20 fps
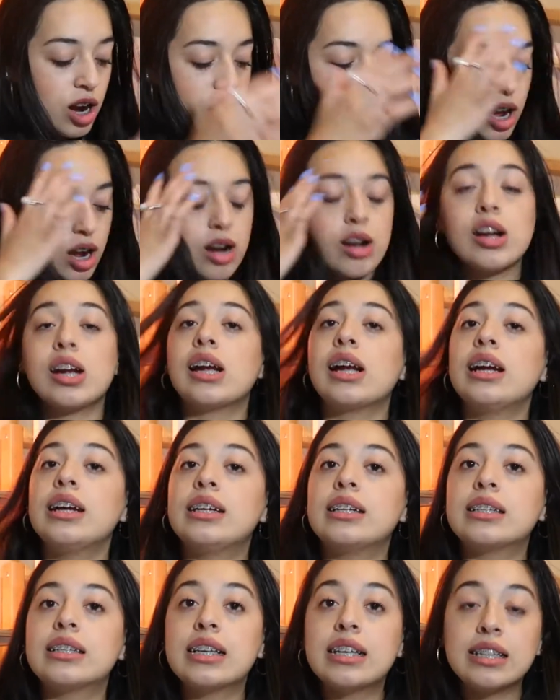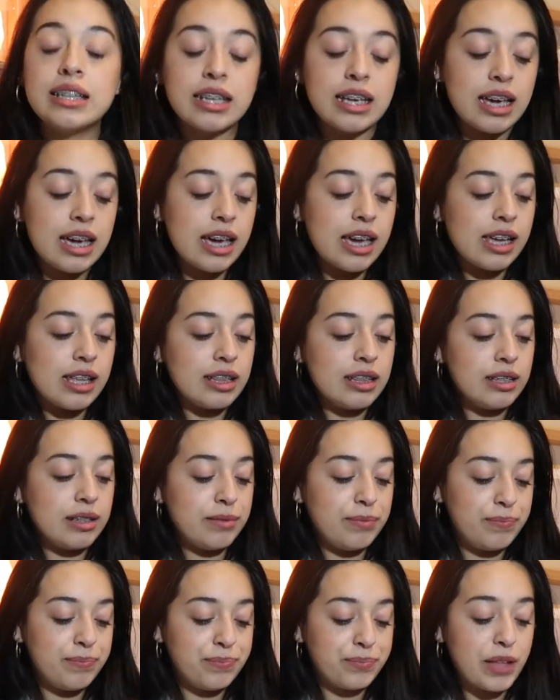All right, and then
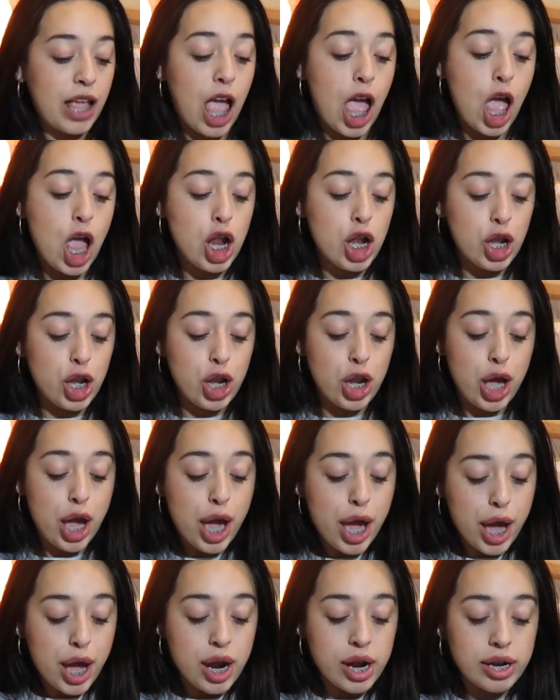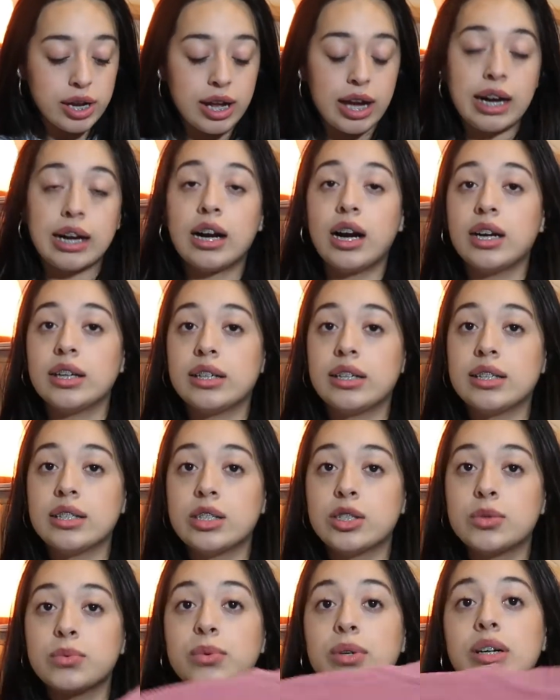I got
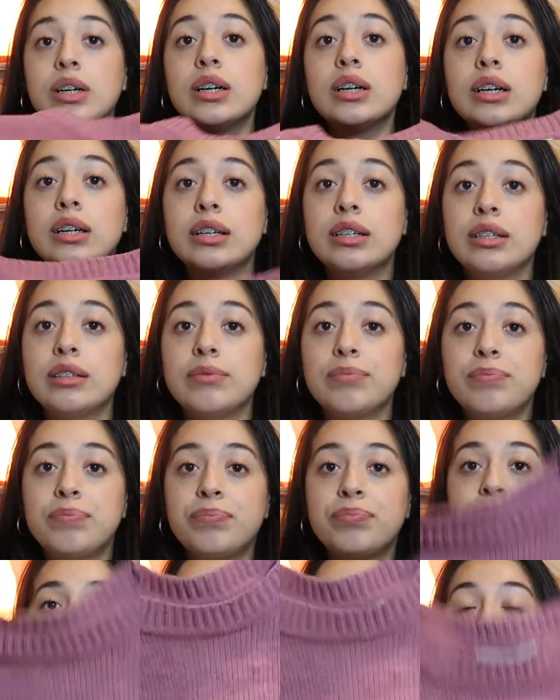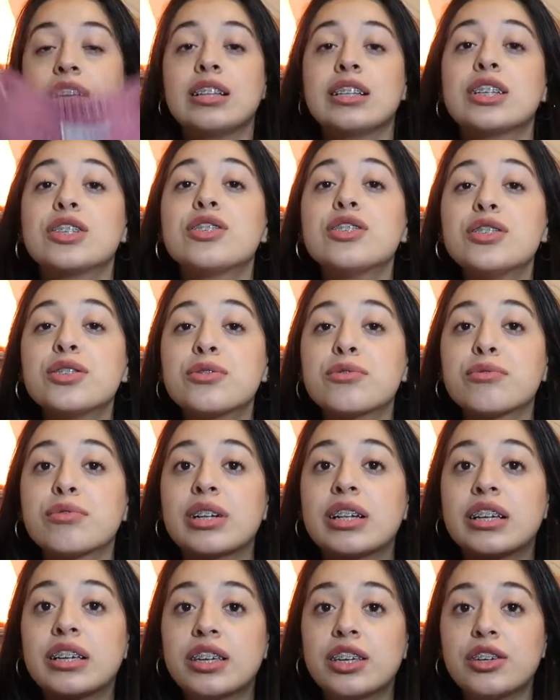this one. This one's
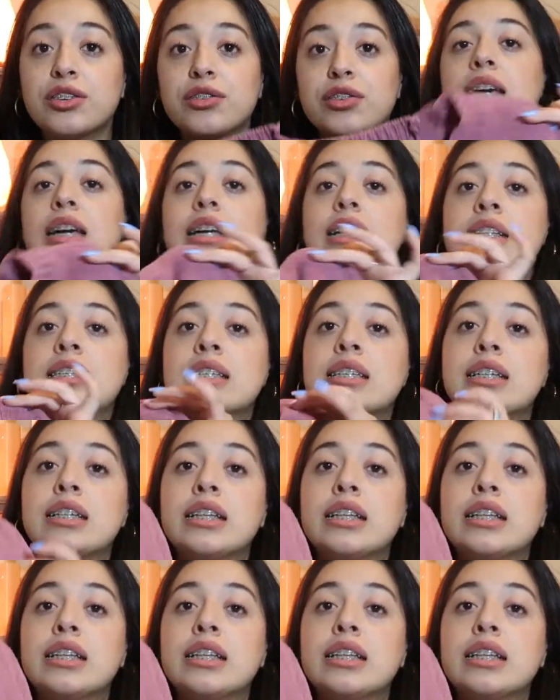really cute. It's a